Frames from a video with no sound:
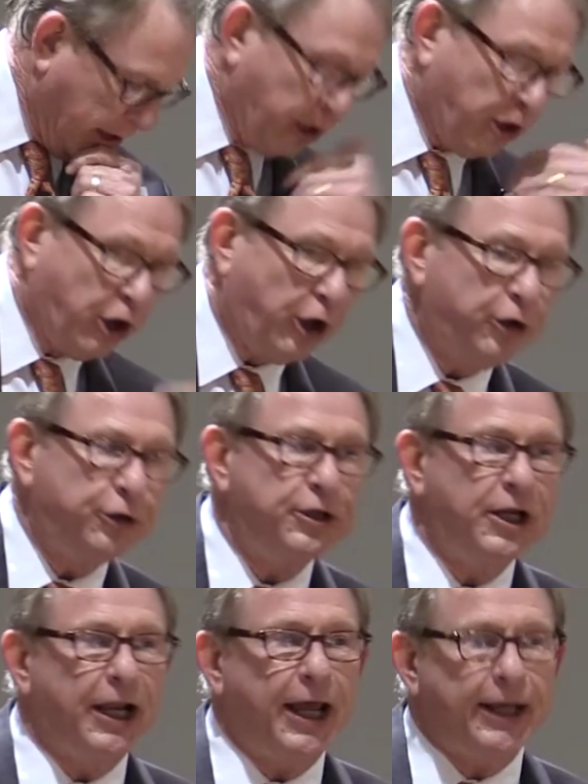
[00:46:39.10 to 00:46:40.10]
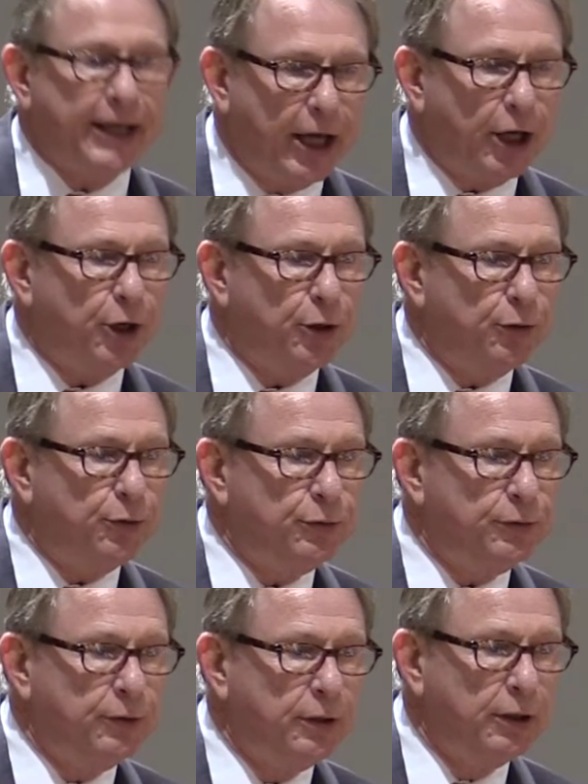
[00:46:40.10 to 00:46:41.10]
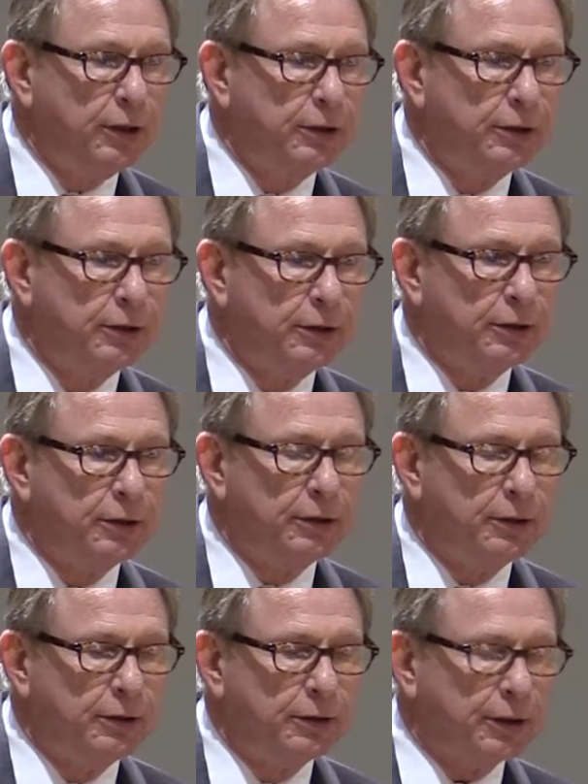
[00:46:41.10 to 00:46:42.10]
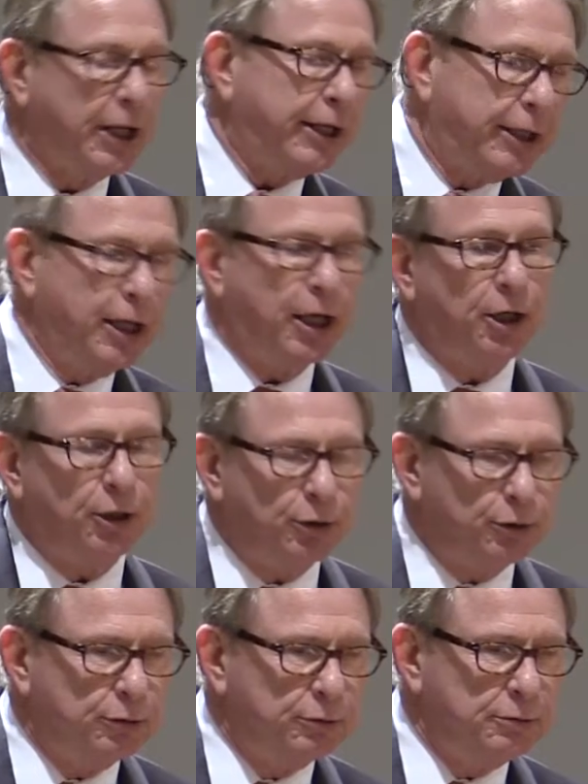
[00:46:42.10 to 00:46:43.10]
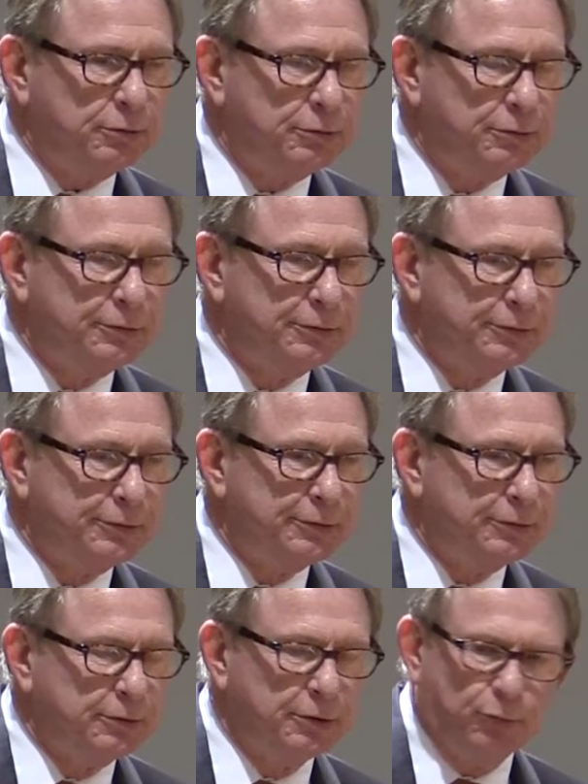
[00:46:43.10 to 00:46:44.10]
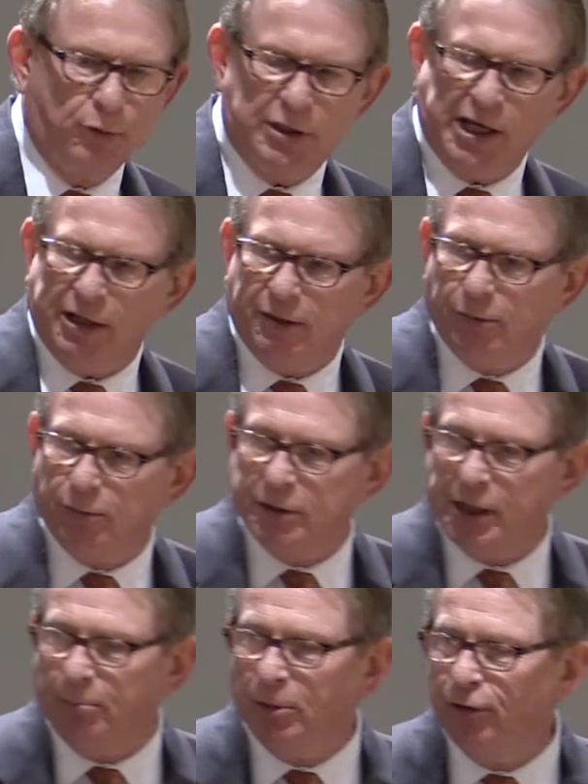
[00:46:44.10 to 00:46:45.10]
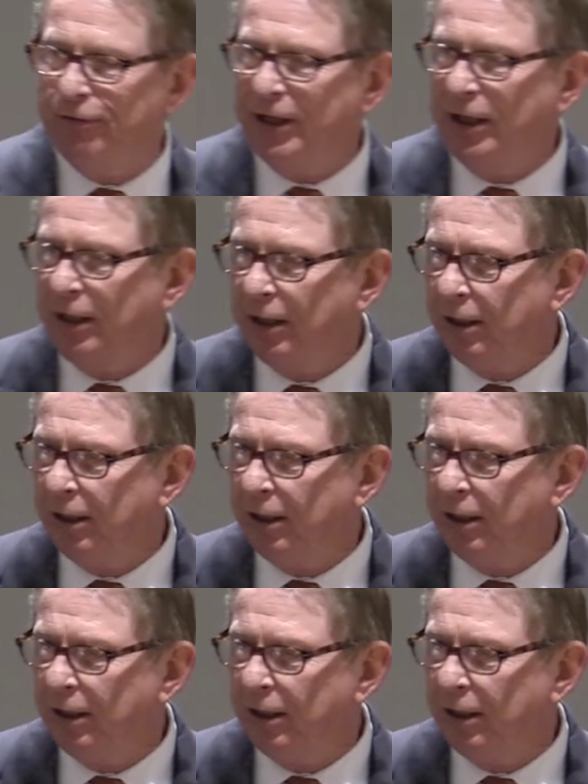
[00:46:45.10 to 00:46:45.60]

Learn to let go. Let it go. What's that movie?